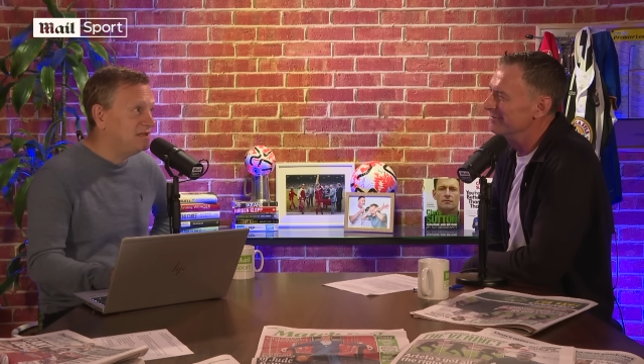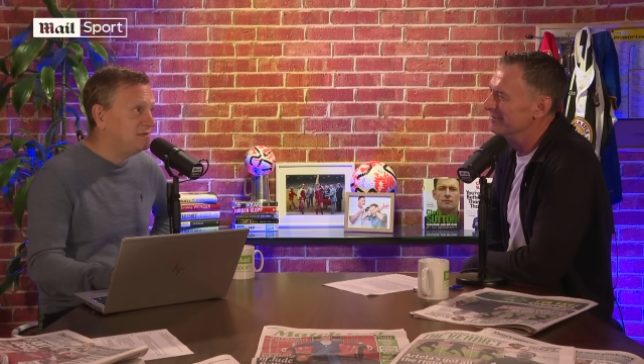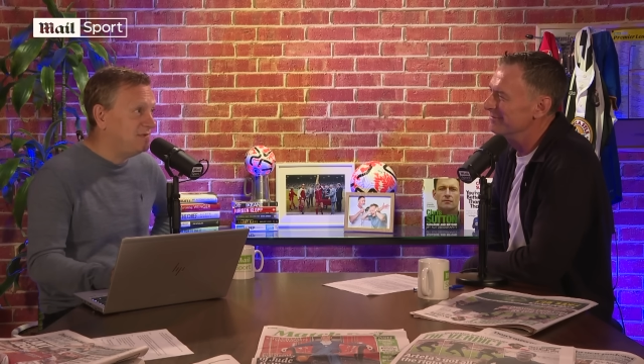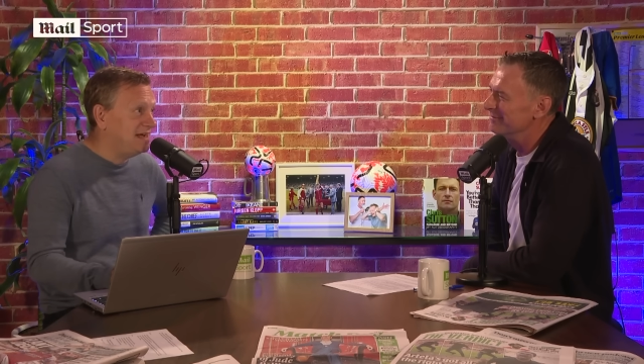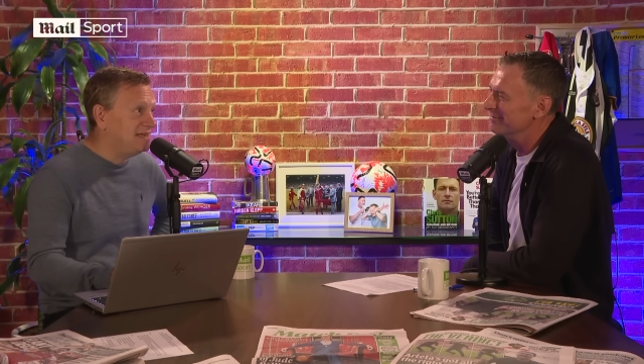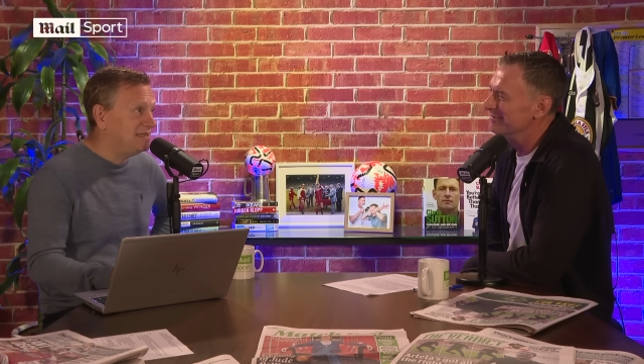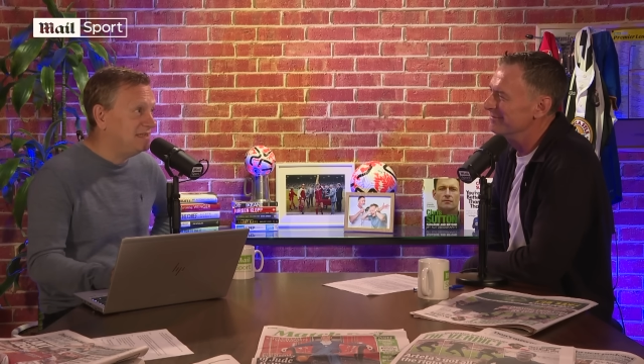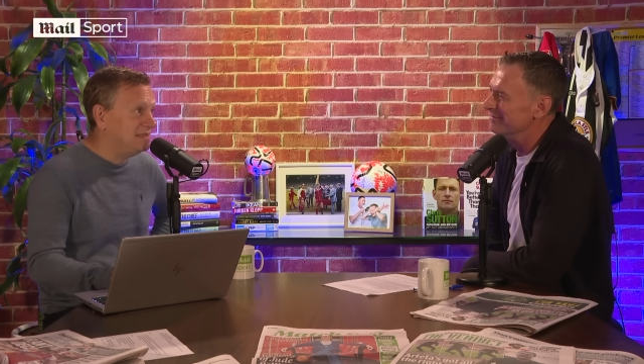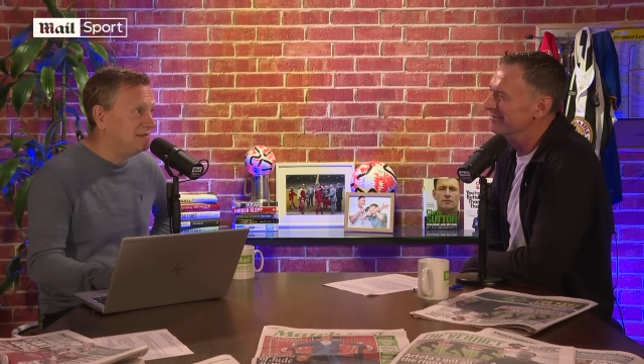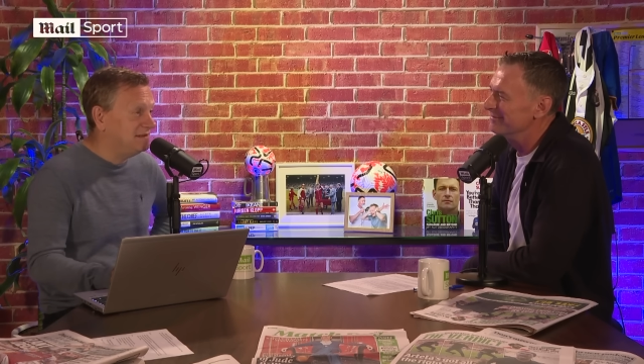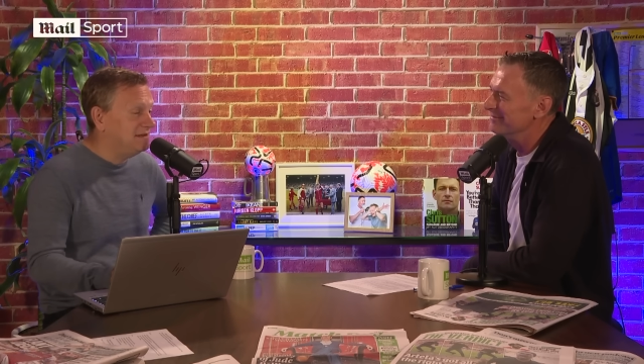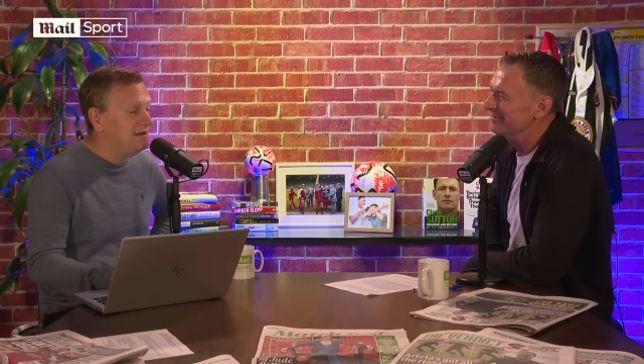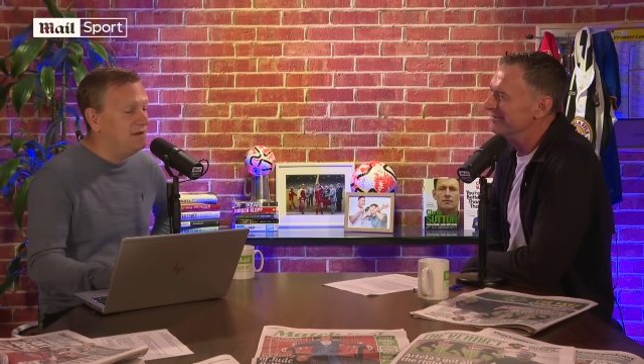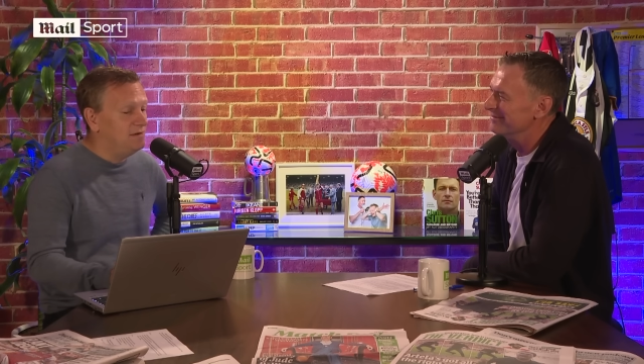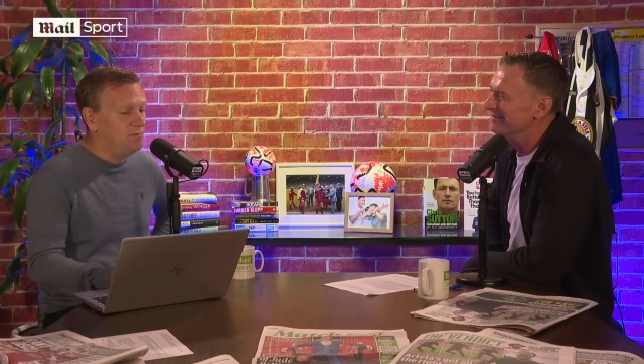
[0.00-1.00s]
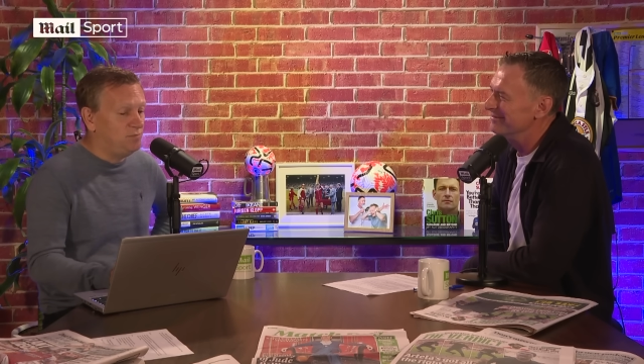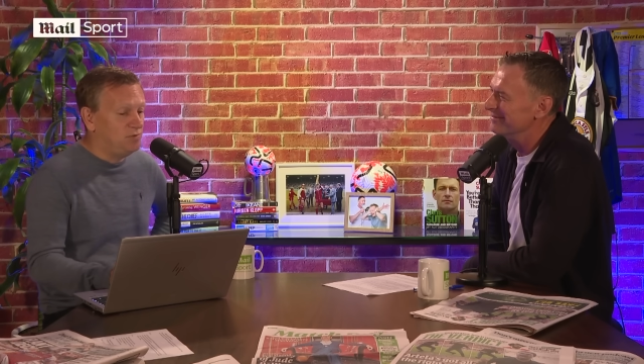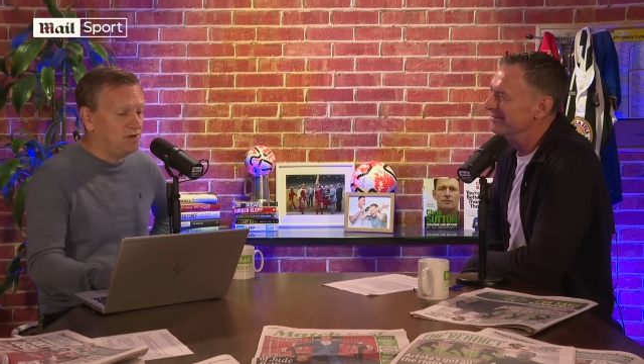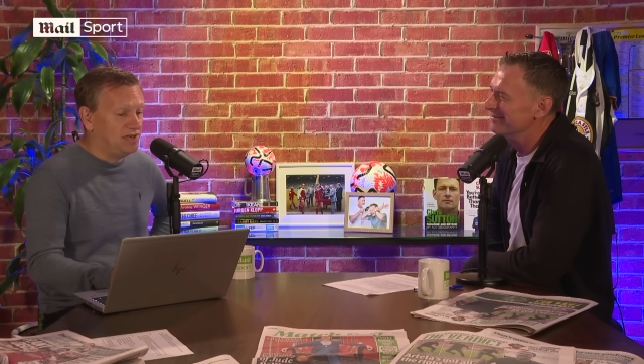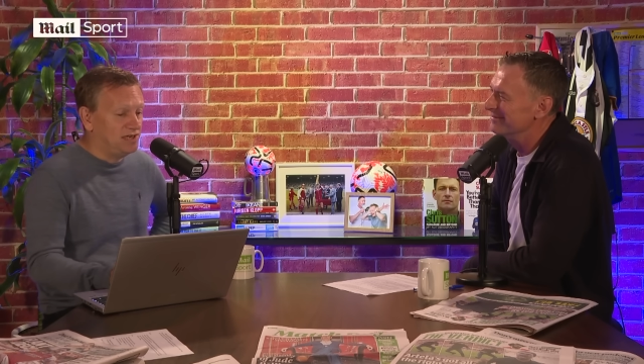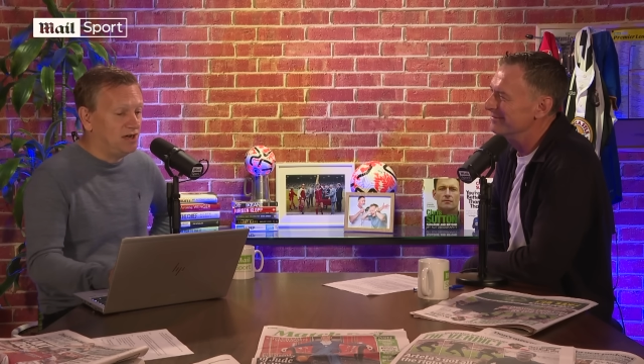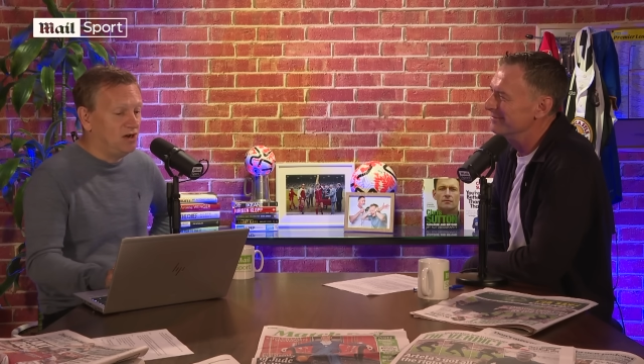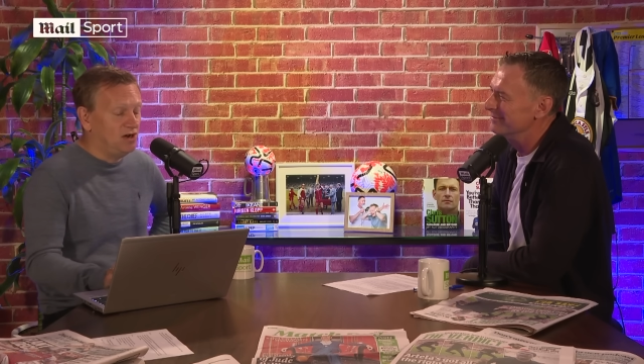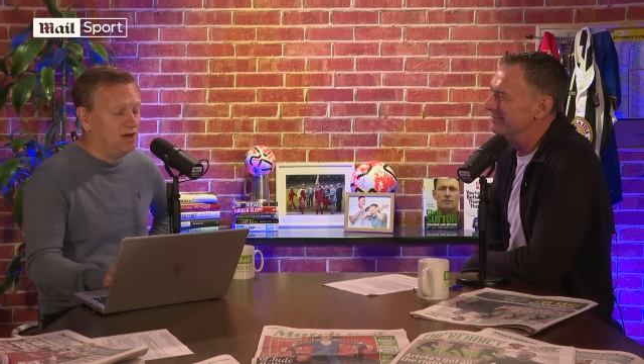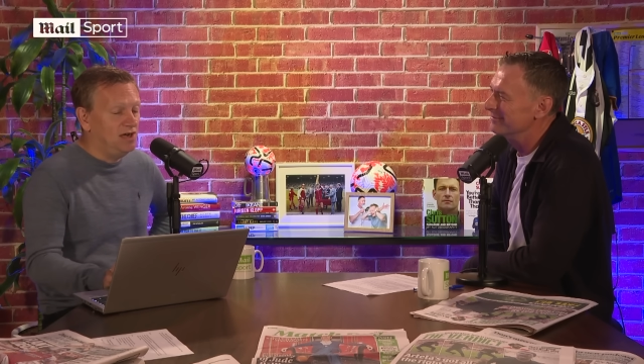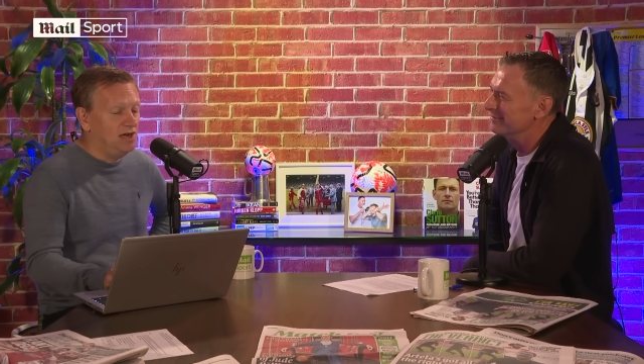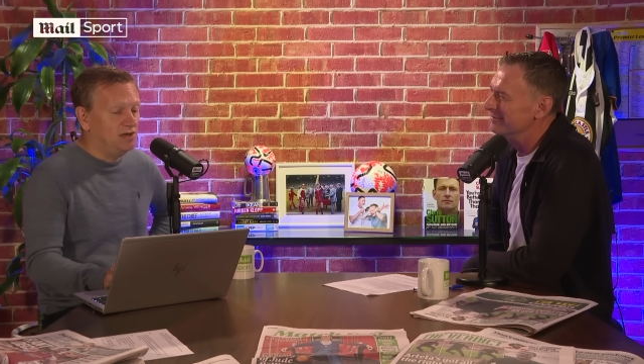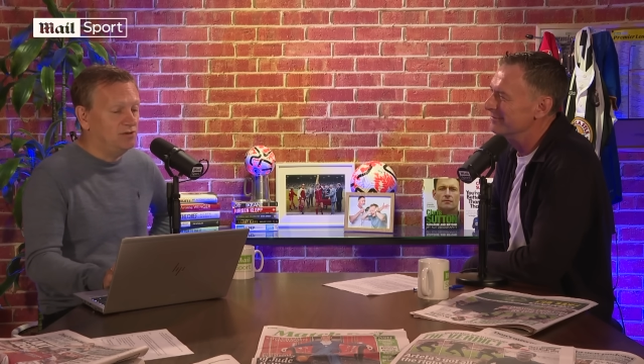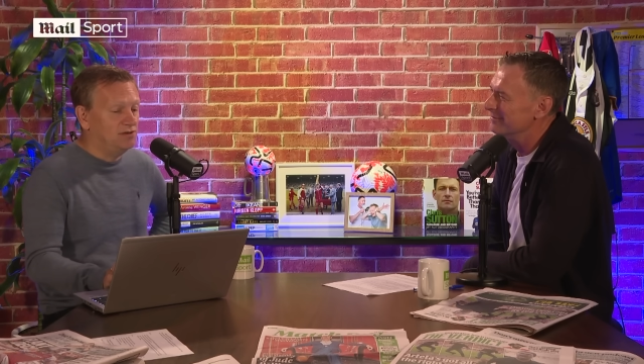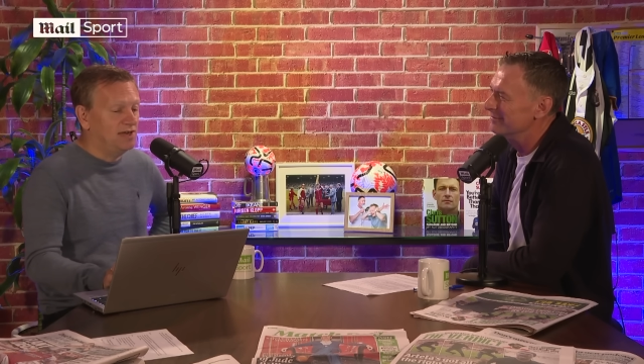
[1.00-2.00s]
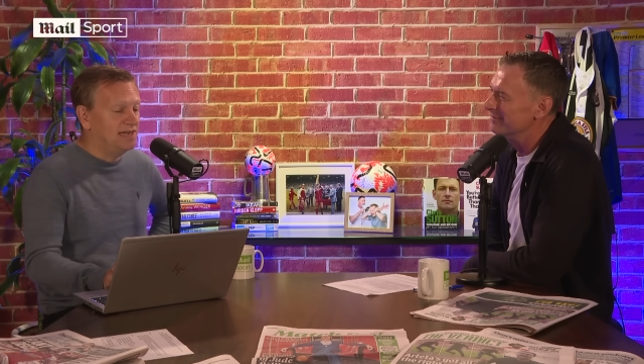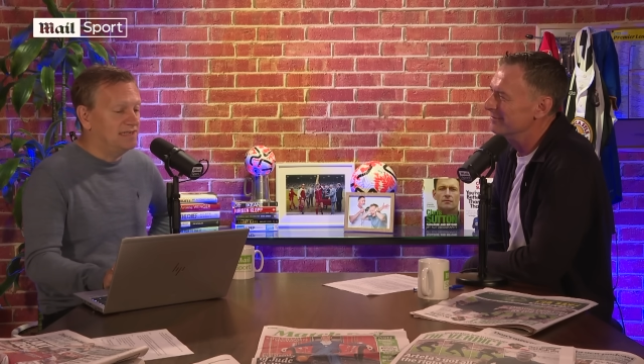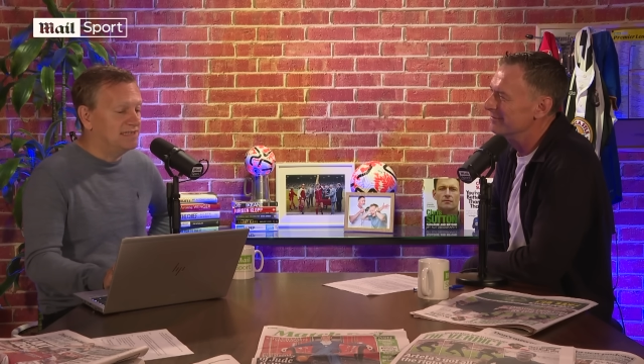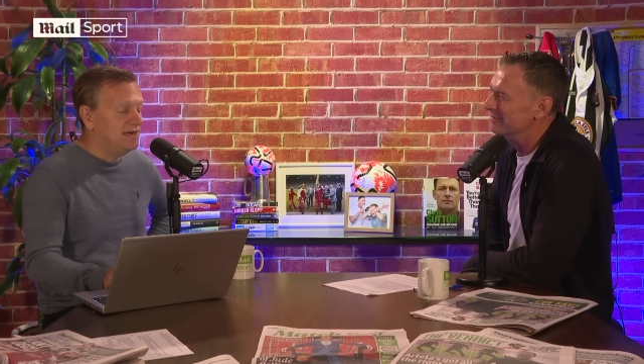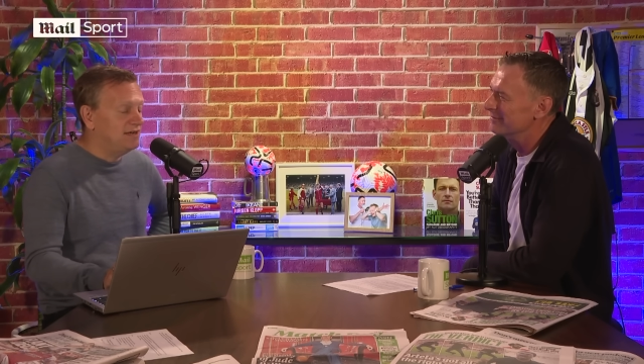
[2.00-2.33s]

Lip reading: expected, but he got a good answer.